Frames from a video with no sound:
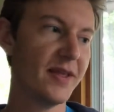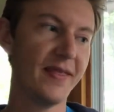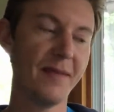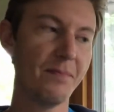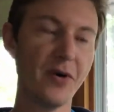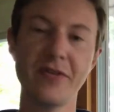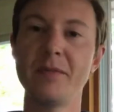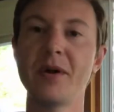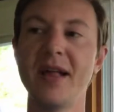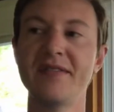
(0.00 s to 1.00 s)
and then both of
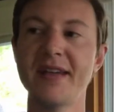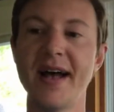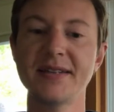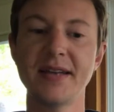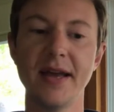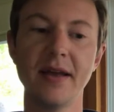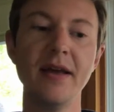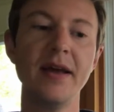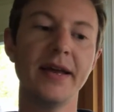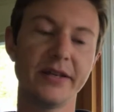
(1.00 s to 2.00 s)
them are left asking,
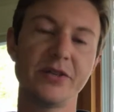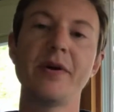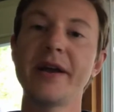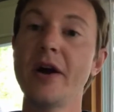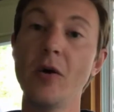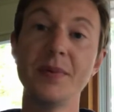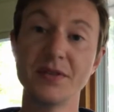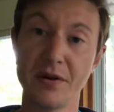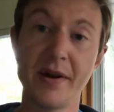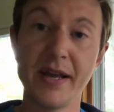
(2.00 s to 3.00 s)
is there any hope? Is
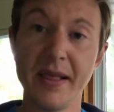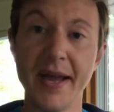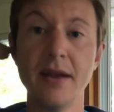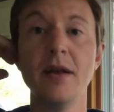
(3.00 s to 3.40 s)
there any light?